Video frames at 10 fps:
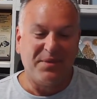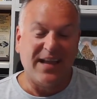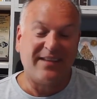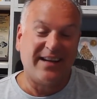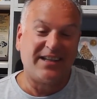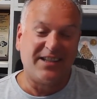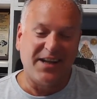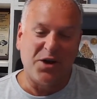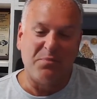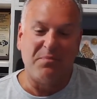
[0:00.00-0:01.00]
That's
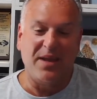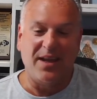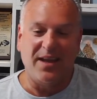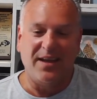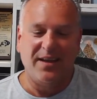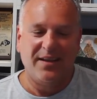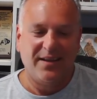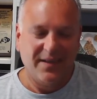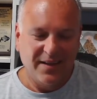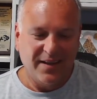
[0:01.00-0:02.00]
actually helped me
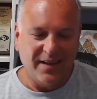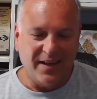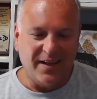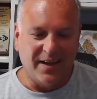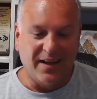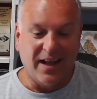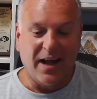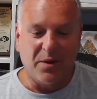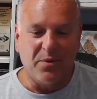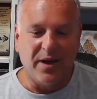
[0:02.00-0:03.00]
in a
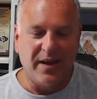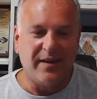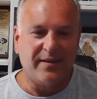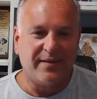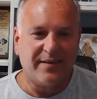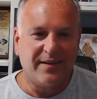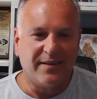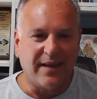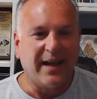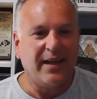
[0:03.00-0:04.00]
lot of ways
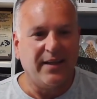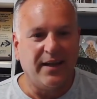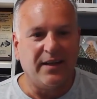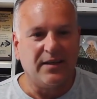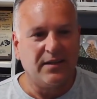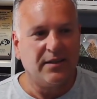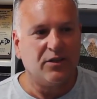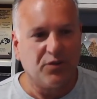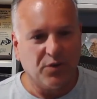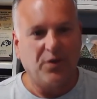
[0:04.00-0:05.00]
because I can then
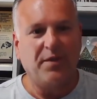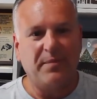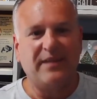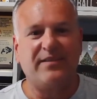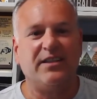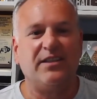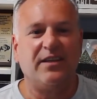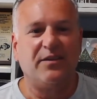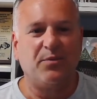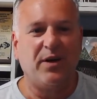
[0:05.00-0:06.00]
control the message
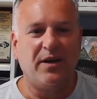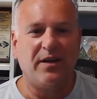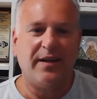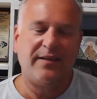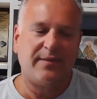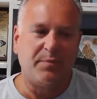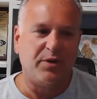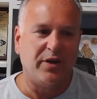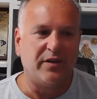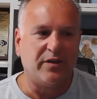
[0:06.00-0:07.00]
as well. And that's the
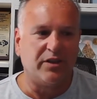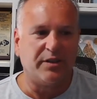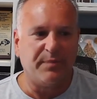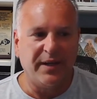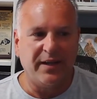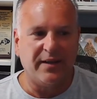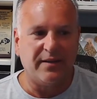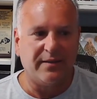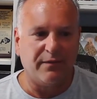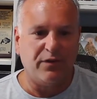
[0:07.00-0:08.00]
beauty of social media
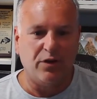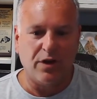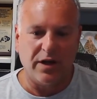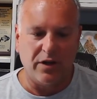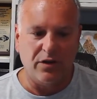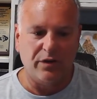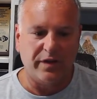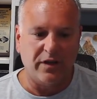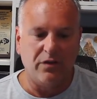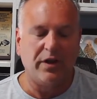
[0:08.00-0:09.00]
is if you know how to use
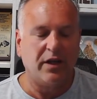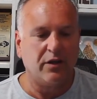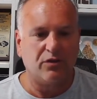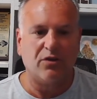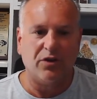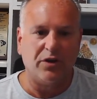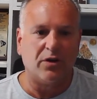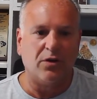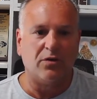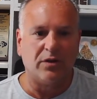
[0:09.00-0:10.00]
it, you can control
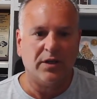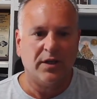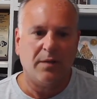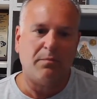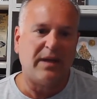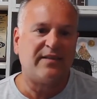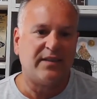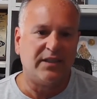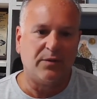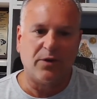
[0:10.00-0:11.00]
your own
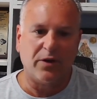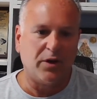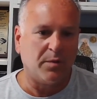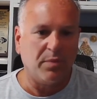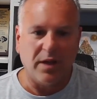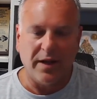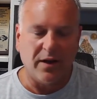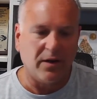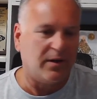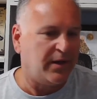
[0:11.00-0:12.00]
messaging, whether you're a
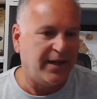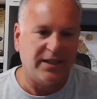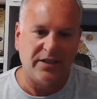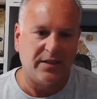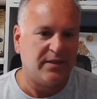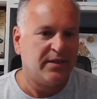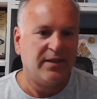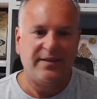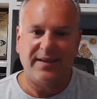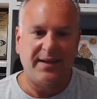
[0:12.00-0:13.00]
player, an agent,
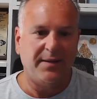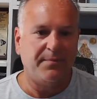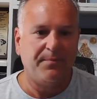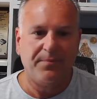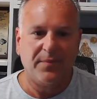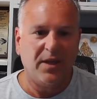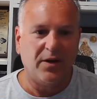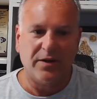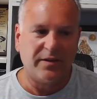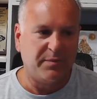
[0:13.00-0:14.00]
team. You
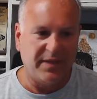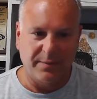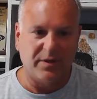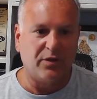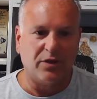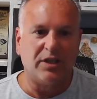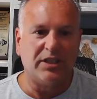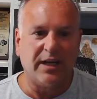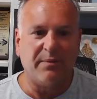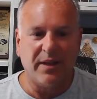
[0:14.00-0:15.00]
know, there's some teams that do a good
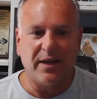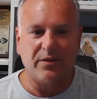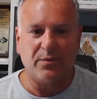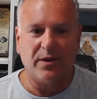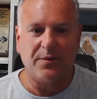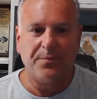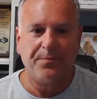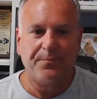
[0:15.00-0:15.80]
job of that as well.